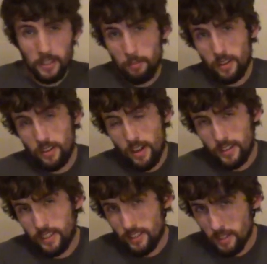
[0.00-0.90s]
recommend
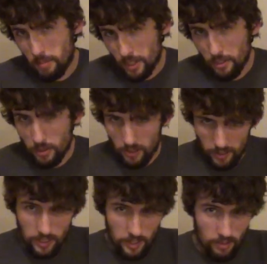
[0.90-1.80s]
not dissing Manu
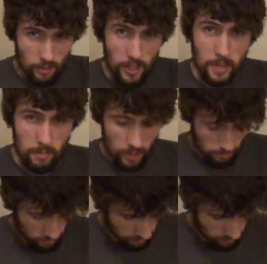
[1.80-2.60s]
until you've tried Manu.